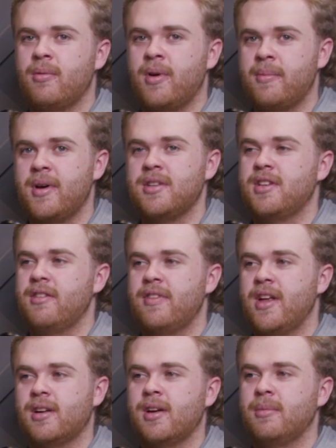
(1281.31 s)
remind myself
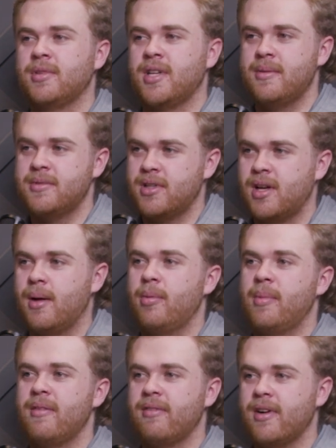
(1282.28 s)
that a couple times, and a couple
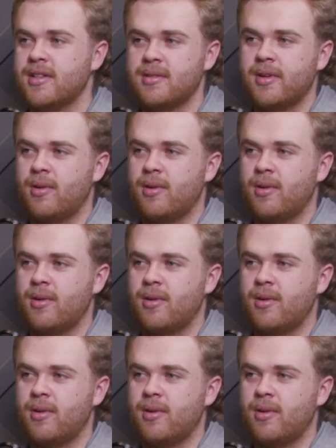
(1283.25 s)
of my friends. I'm like,